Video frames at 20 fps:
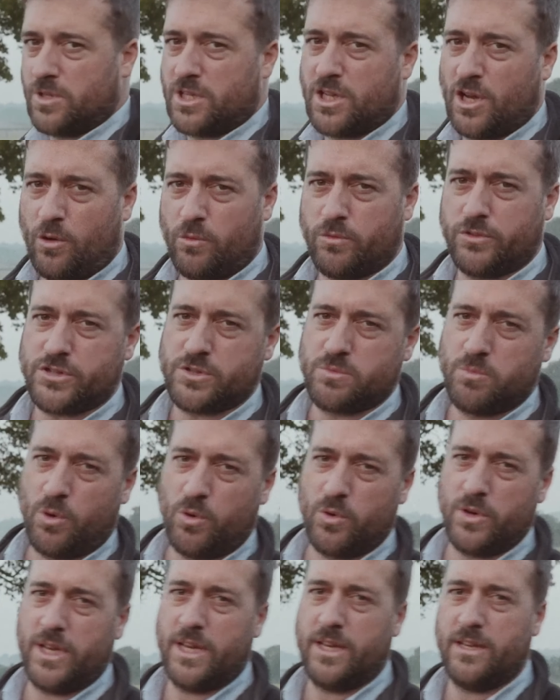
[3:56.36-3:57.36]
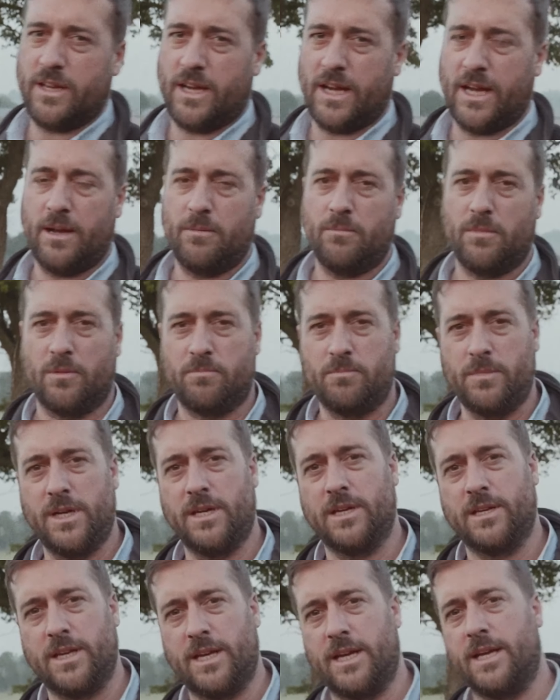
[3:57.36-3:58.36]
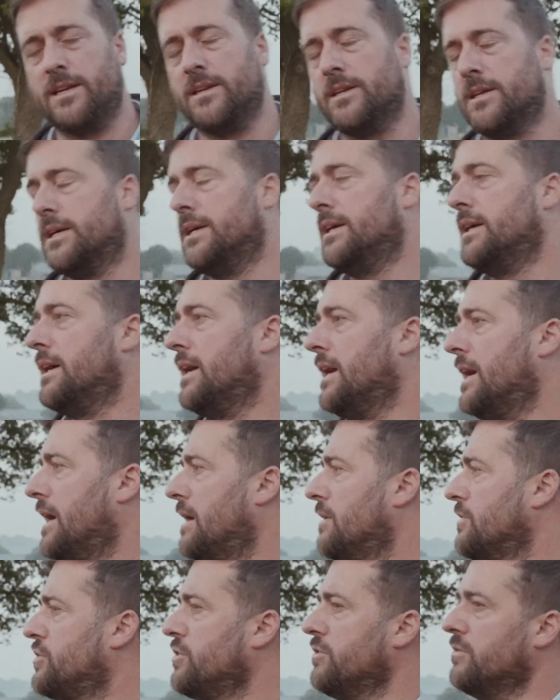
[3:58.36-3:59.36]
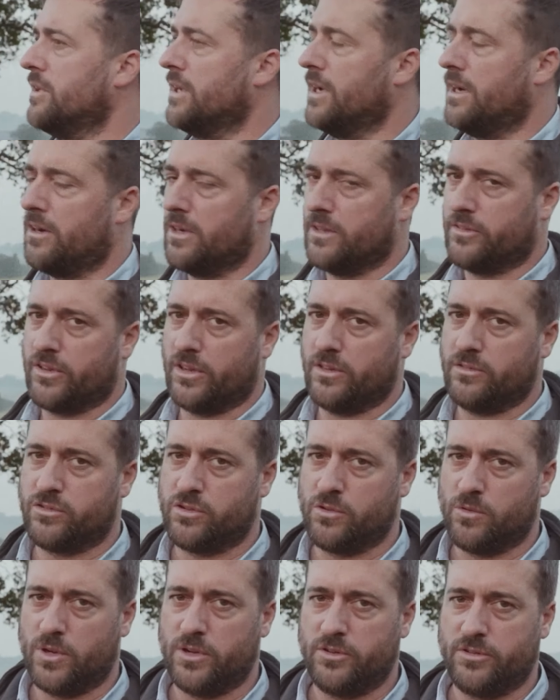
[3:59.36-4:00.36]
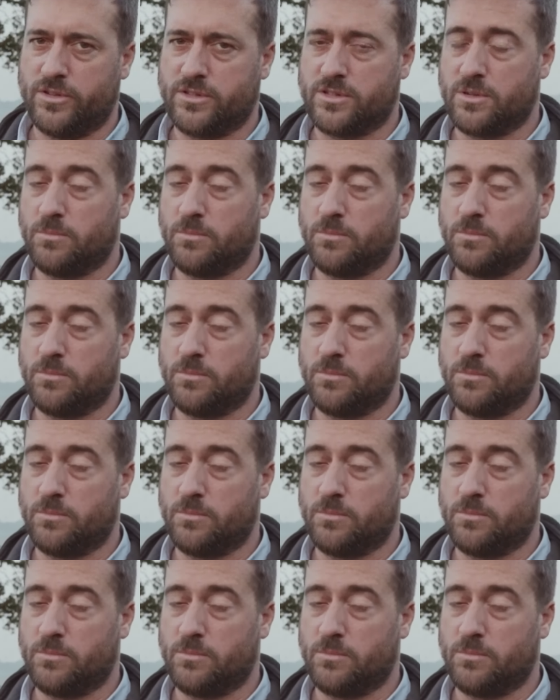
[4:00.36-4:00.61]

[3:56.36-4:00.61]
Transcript: with Gold this morning. I've metered in, shooting at ISO 200,